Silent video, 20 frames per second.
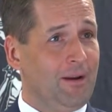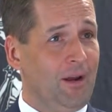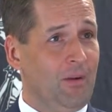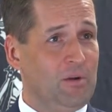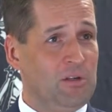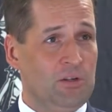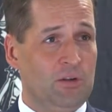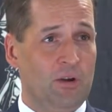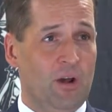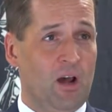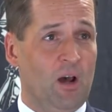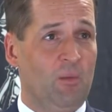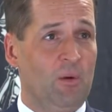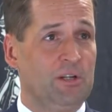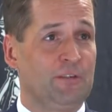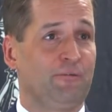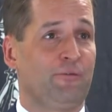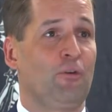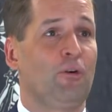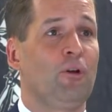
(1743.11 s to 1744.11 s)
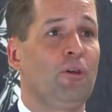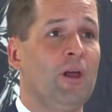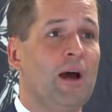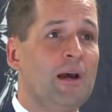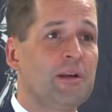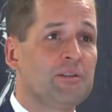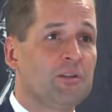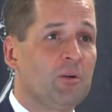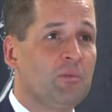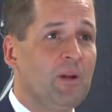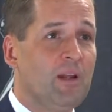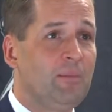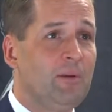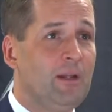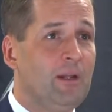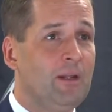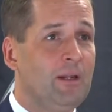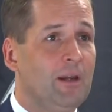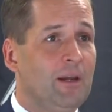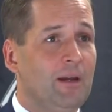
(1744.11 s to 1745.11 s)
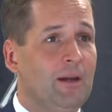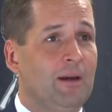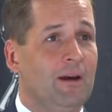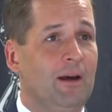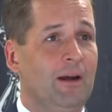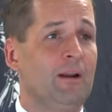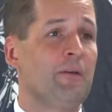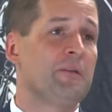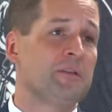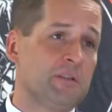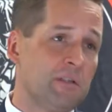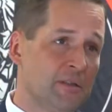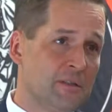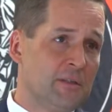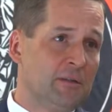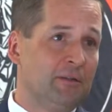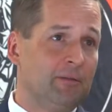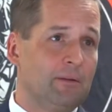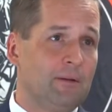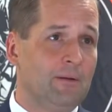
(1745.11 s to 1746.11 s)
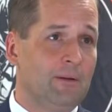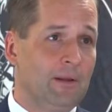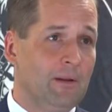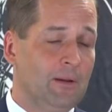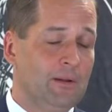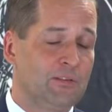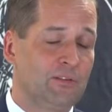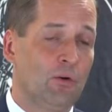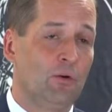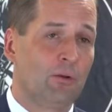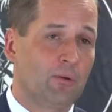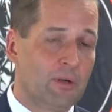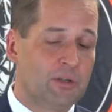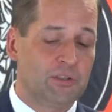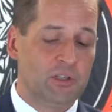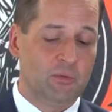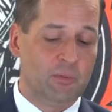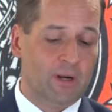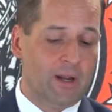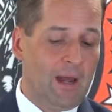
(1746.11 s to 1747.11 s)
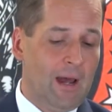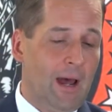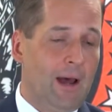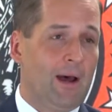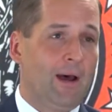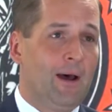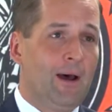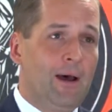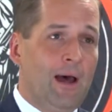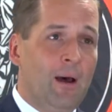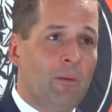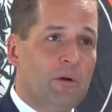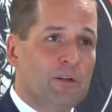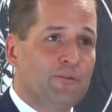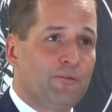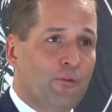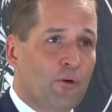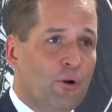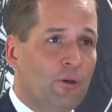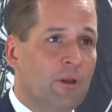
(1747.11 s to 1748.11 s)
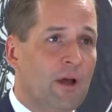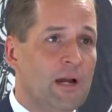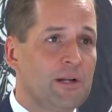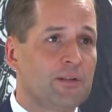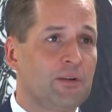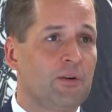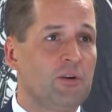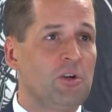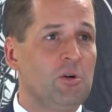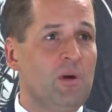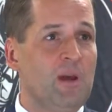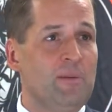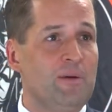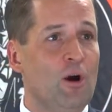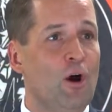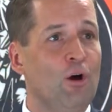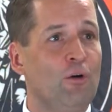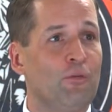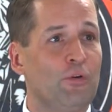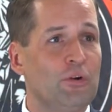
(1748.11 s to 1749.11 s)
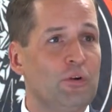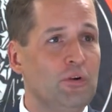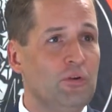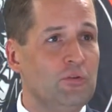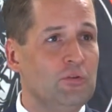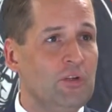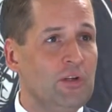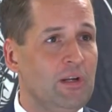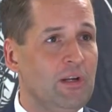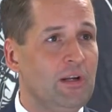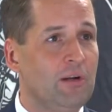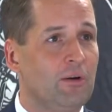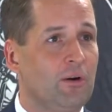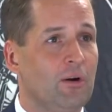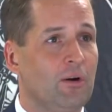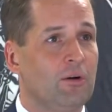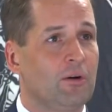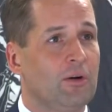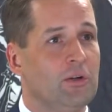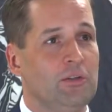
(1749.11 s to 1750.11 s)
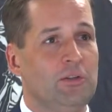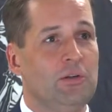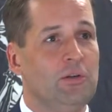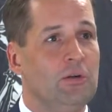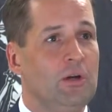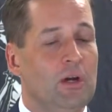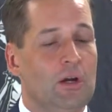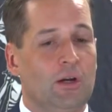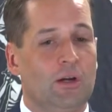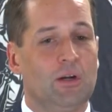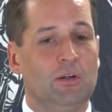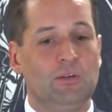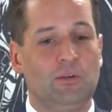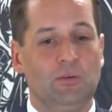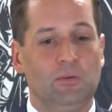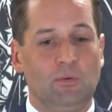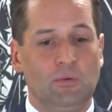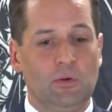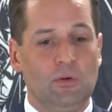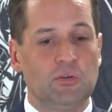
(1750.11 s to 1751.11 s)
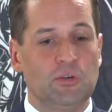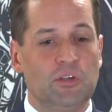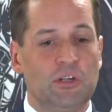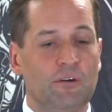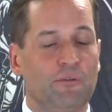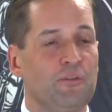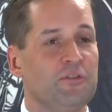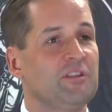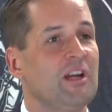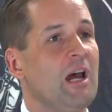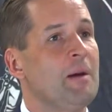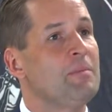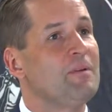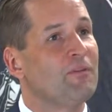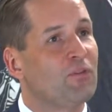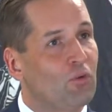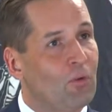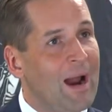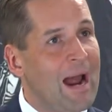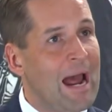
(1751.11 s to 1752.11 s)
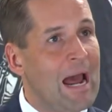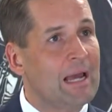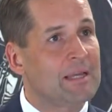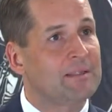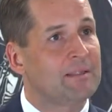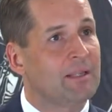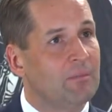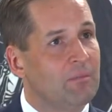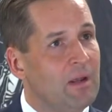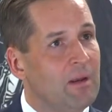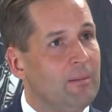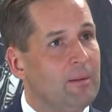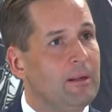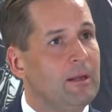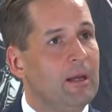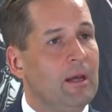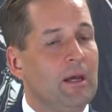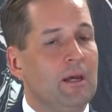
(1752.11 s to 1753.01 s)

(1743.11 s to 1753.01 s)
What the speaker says: I mean, do you know how much fertilizer maybe, I know this isn't a solar issue, but how much fertilizer you may be overusing, or could you use a different type of grass that maybe,